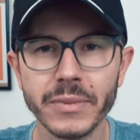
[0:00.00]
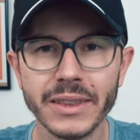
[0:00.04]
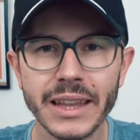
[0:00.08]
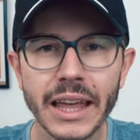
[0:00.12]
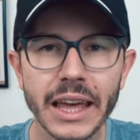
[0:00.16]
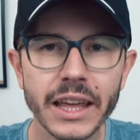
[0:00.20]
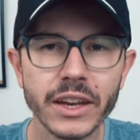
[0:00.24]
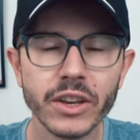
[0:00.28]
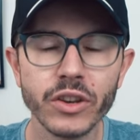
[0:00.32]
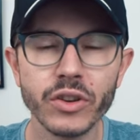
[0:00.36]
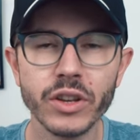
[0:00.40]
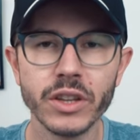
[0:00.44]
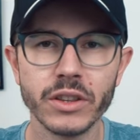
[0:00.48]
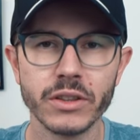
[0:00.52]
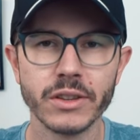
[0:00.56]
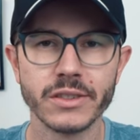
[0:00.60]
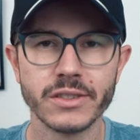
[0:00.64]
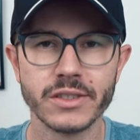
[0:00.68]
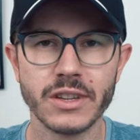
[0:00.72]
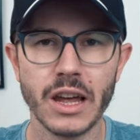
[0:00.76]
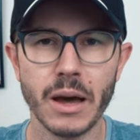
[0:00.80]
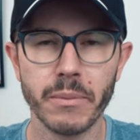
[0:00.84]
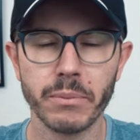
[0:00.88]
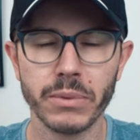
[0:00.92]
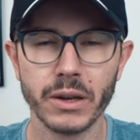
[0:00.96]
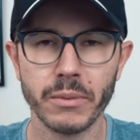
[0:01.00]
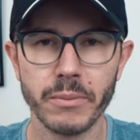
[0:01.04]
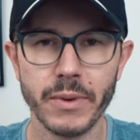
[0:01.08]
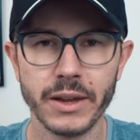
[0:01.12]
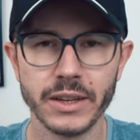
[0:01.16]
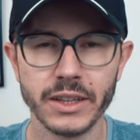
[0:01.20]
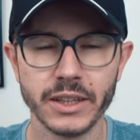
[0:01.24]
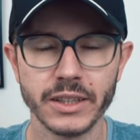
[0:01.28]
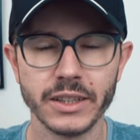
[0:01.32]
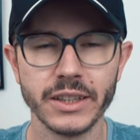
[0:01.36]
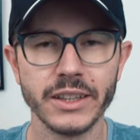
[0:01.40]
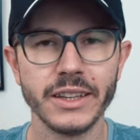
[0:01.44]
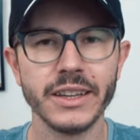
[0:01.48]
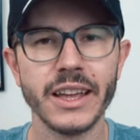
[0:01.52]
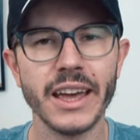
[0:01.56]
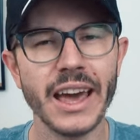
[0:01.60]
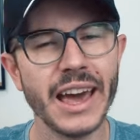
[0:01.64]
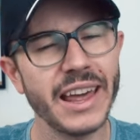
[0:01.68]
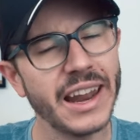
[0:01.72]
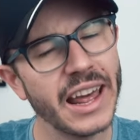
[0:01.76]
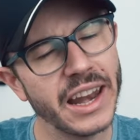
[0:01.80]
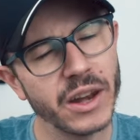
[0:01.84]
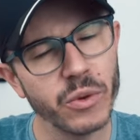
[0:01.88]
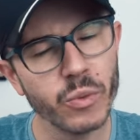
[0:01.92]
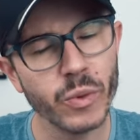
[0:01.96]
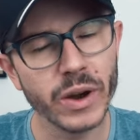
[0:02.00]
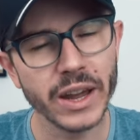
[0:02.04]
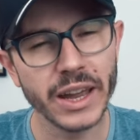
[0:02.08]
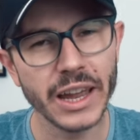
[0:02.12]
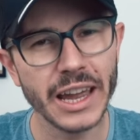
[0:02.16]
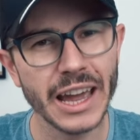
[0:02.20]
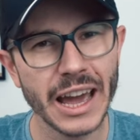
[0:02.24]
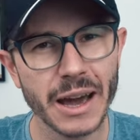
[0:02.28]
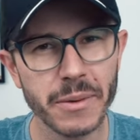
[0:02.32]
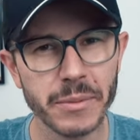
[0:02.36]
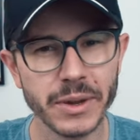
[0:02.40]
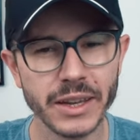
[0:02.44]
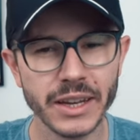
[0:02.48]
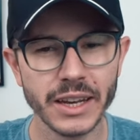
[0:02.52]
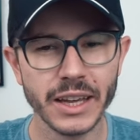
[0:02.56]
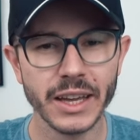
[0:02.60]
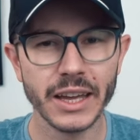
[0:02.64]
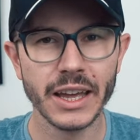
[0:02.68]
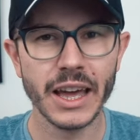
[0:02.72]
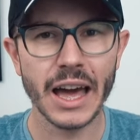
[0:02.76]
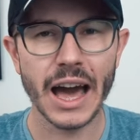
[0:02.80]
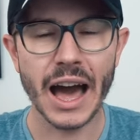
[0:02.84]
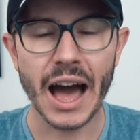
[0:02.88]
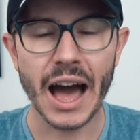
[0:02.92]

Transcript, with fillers: then you need to supplement it. And anyway, I mean,